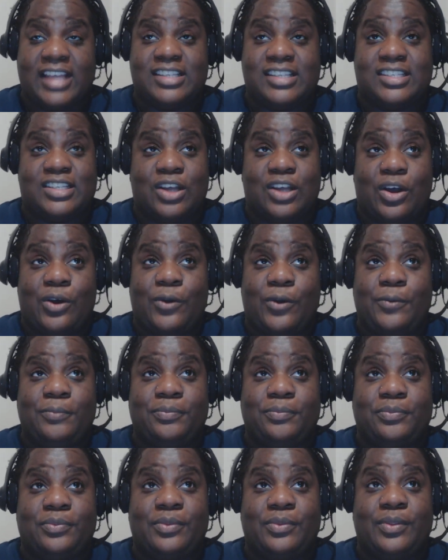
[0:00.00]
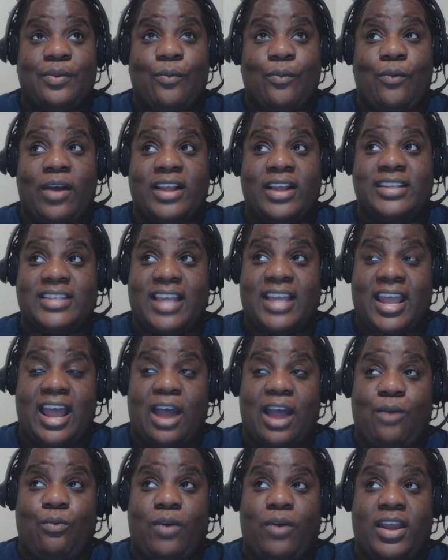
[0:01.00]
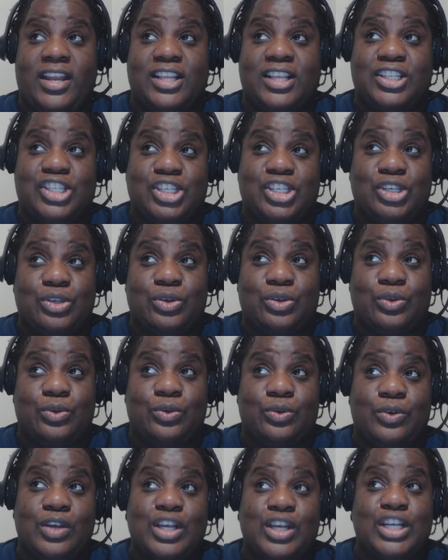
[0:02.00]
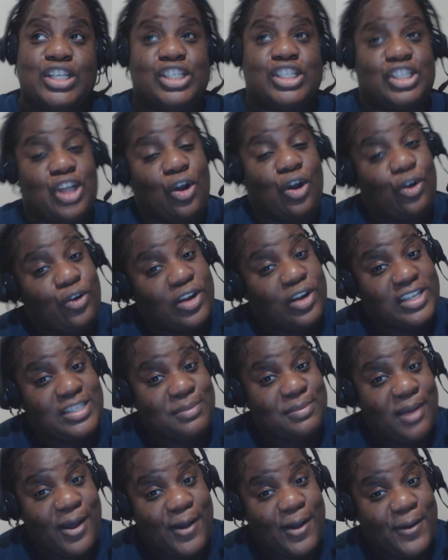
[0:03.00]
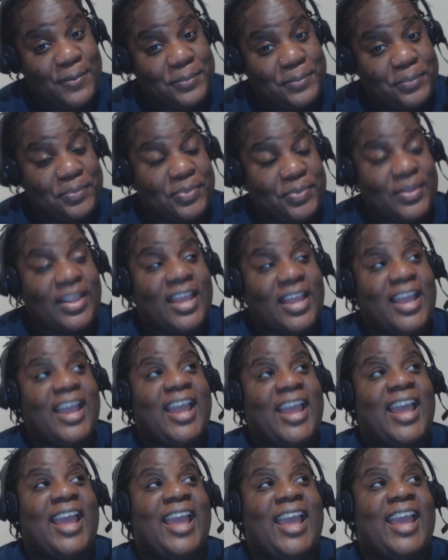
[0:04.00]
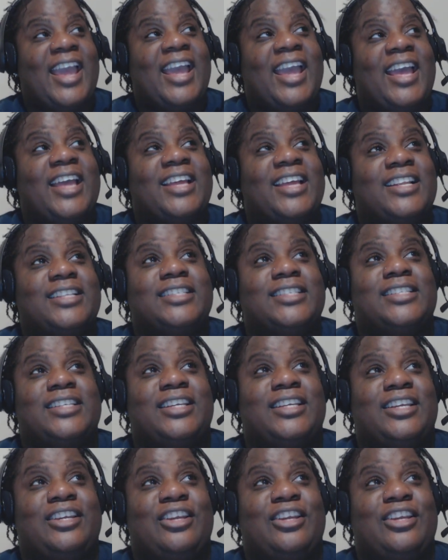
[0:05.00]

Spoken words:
So one day I went into Stonecrest Mall and,